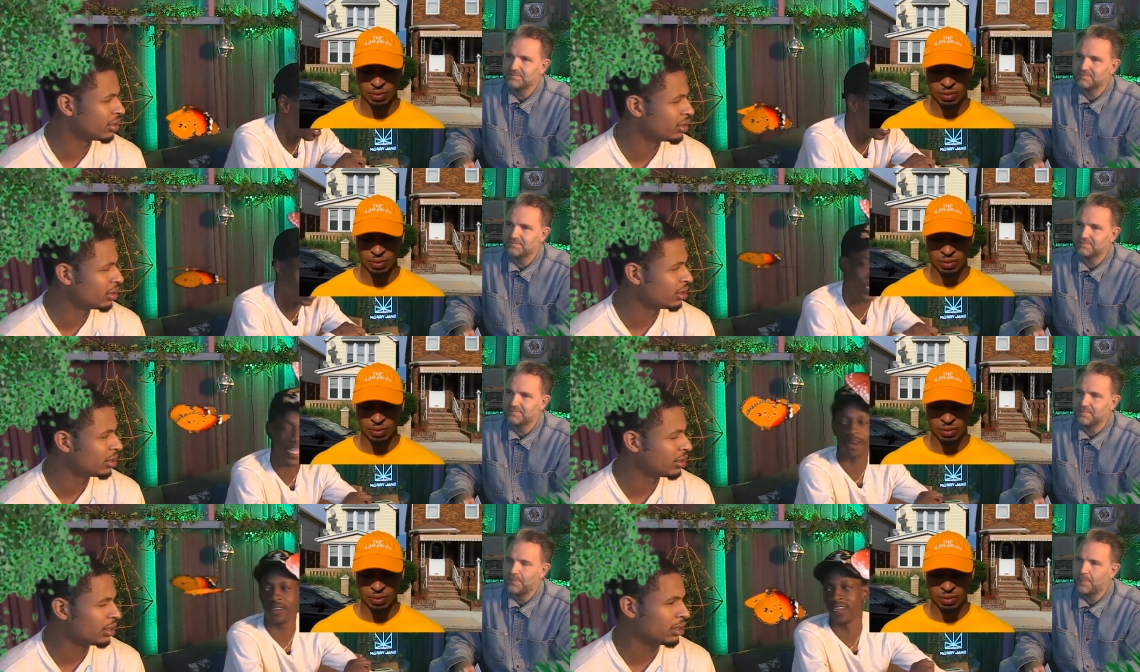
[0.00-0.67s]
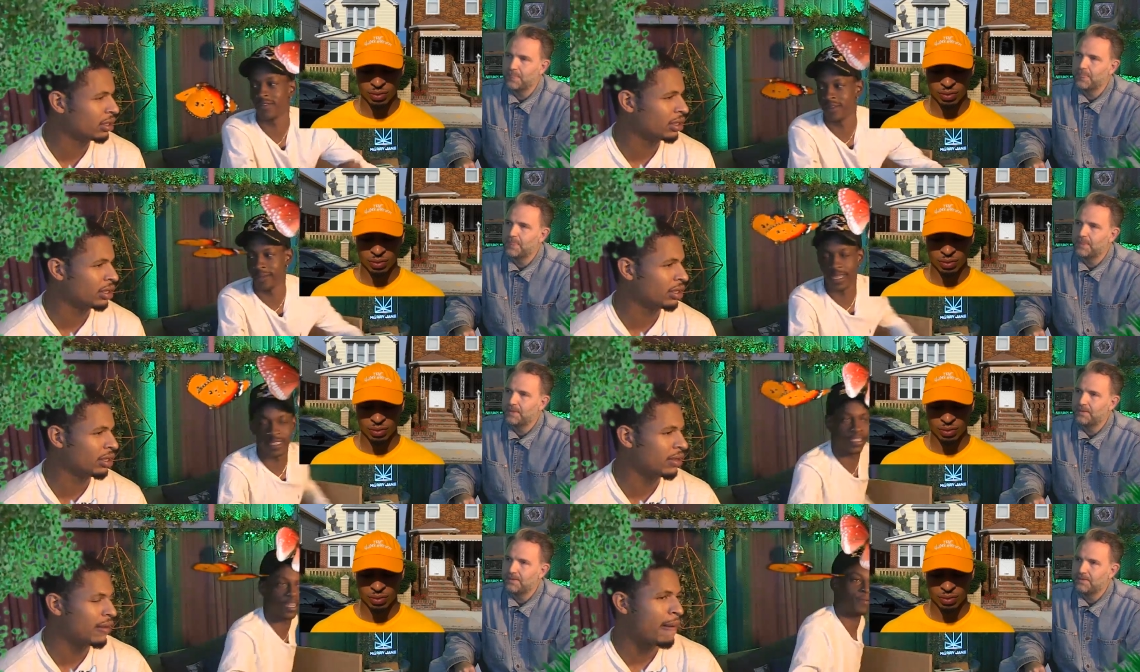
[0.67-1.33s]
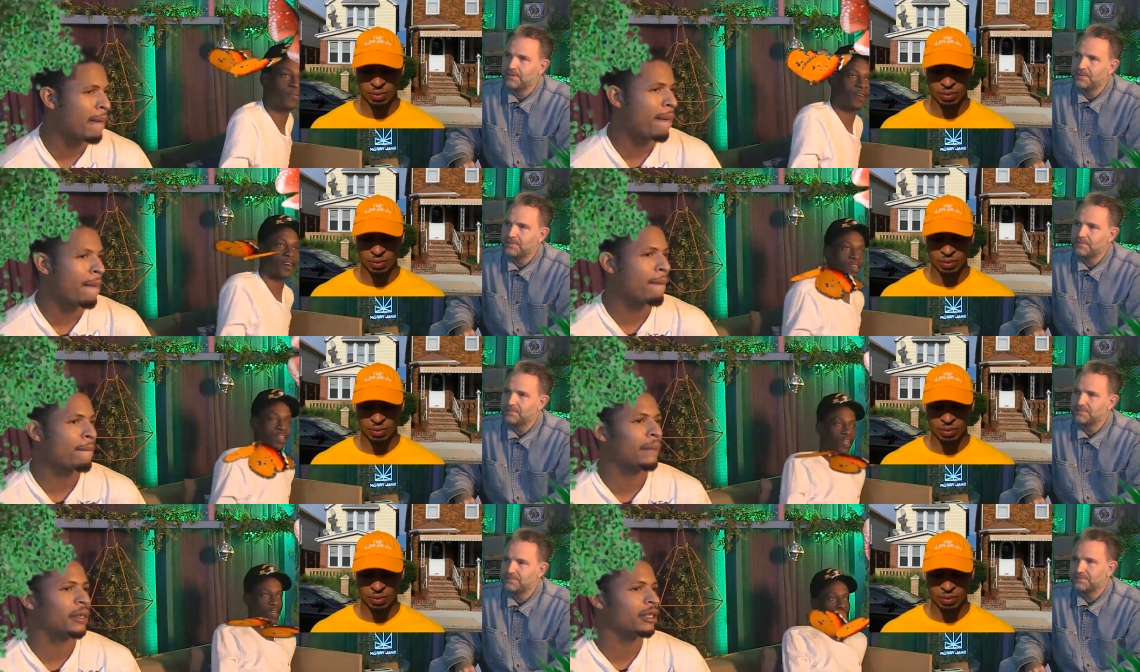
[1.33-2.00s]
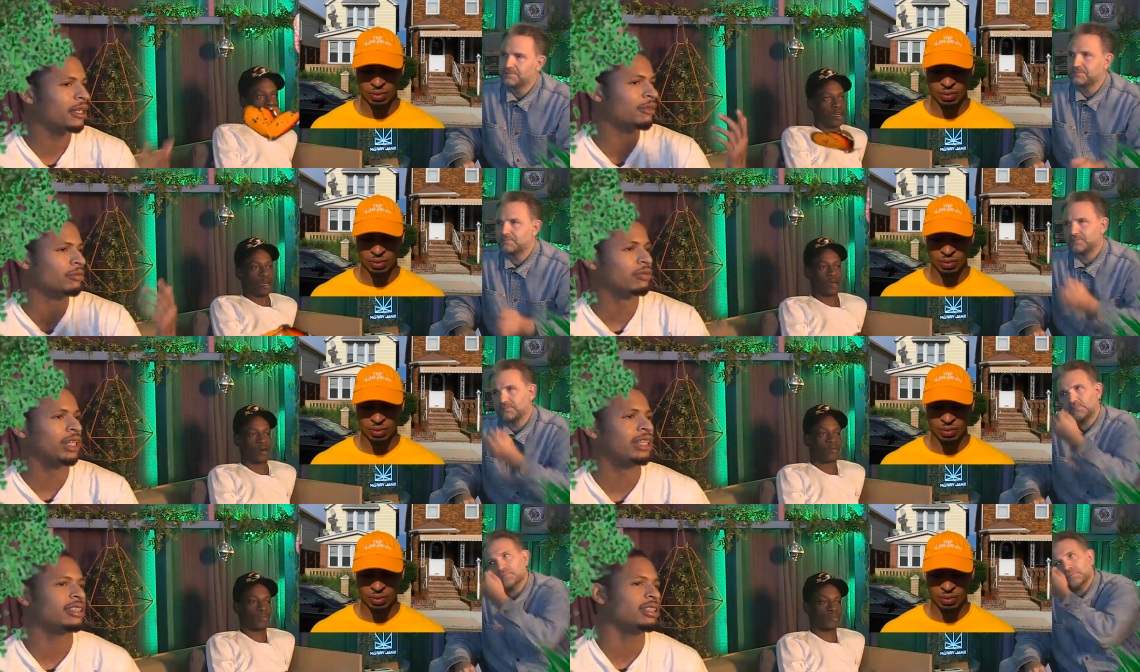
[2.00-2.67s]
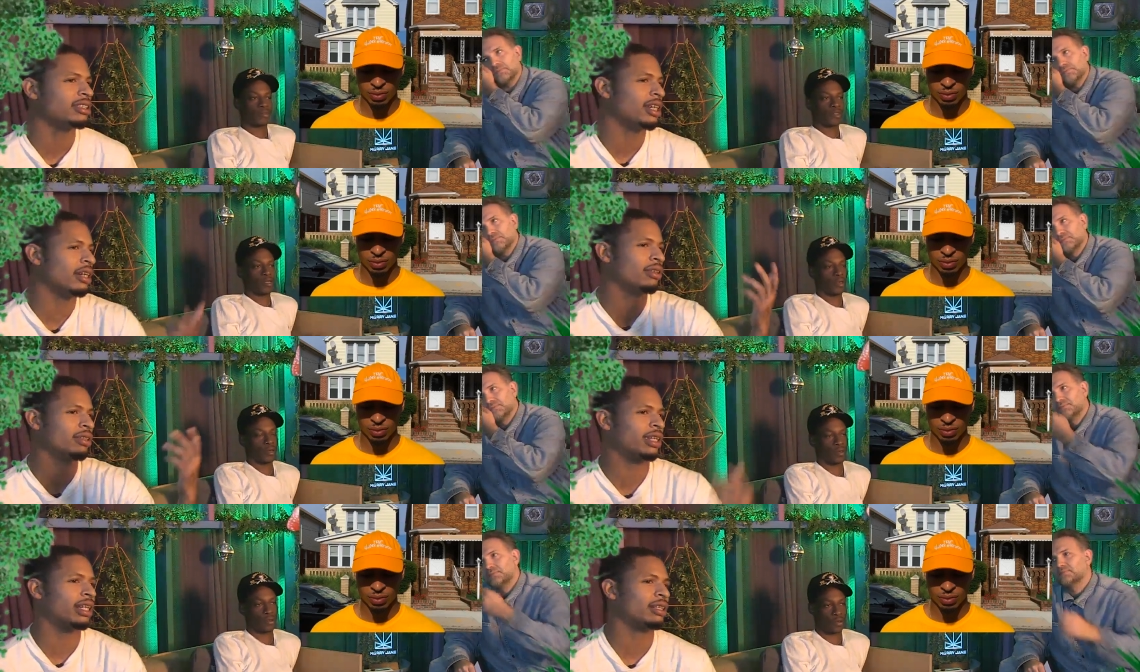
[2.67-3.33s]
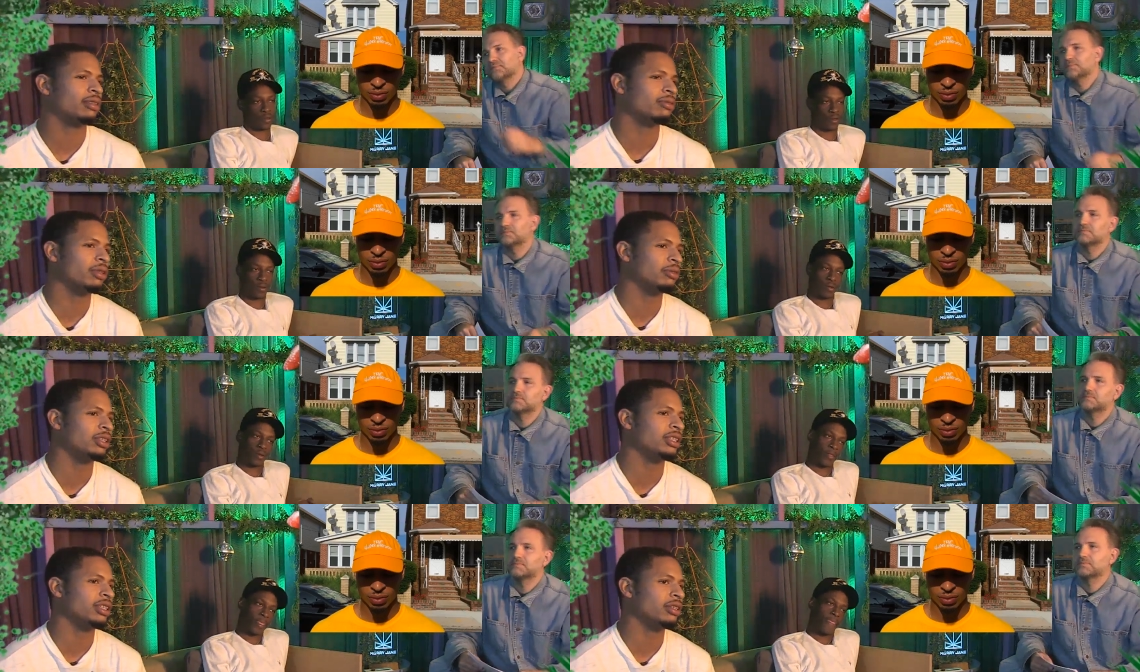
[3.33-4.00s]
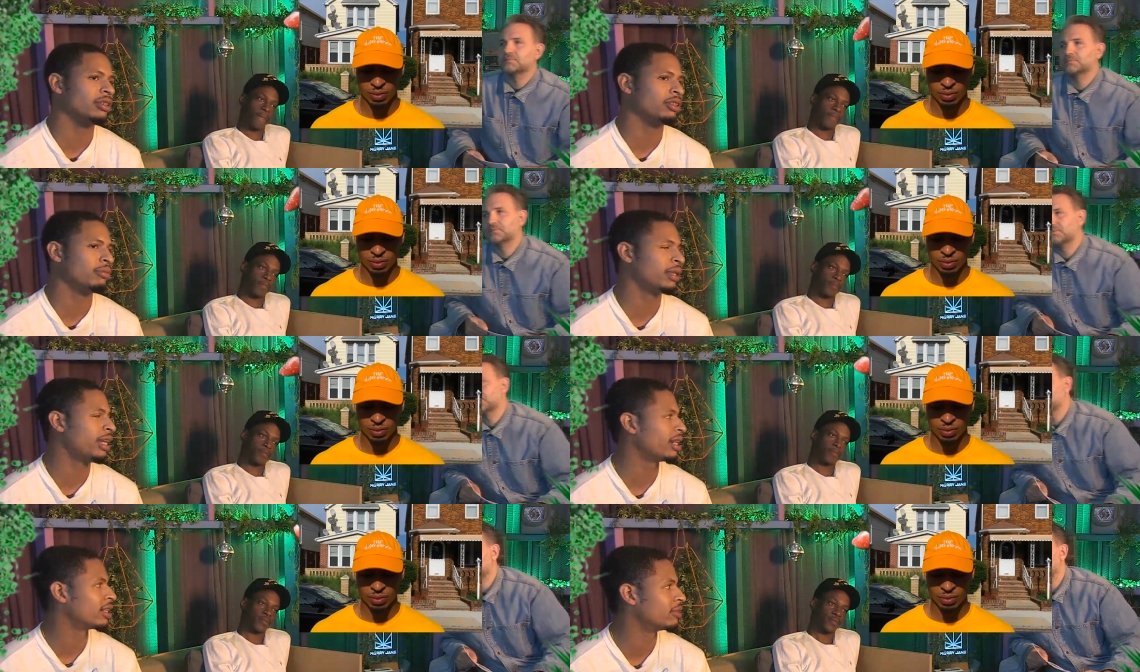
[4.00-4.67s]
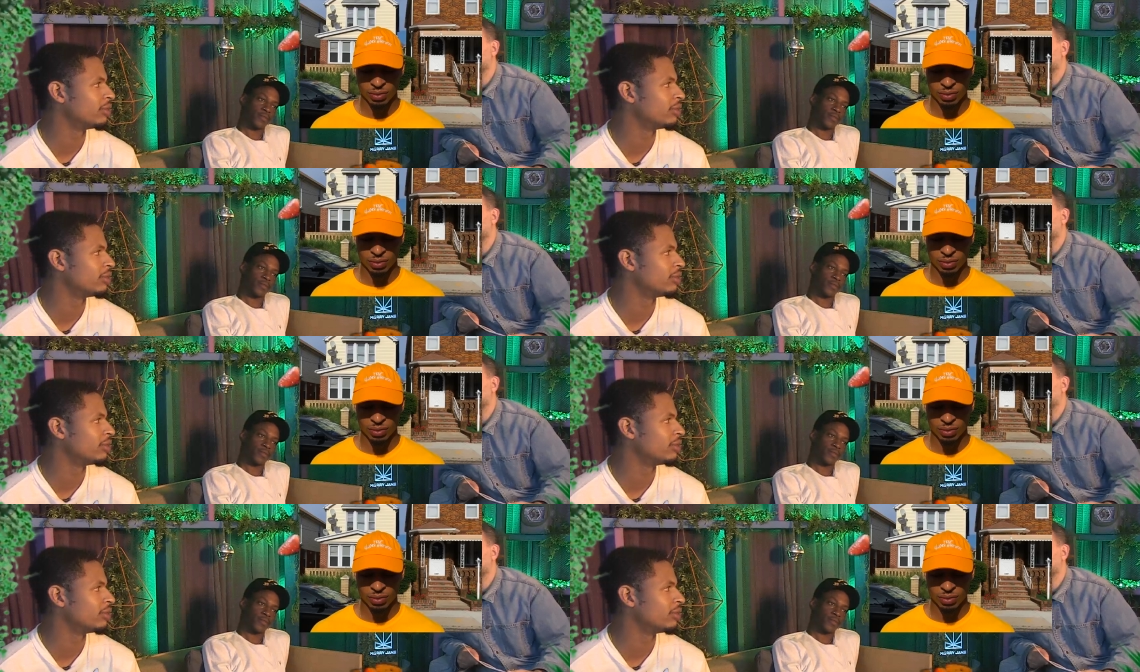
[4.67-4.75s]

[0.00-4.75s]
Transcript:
Speaker 1: Yeah, that was definitely yeah. best stuff, probably. But um, um, that's just our like where we chill on the block.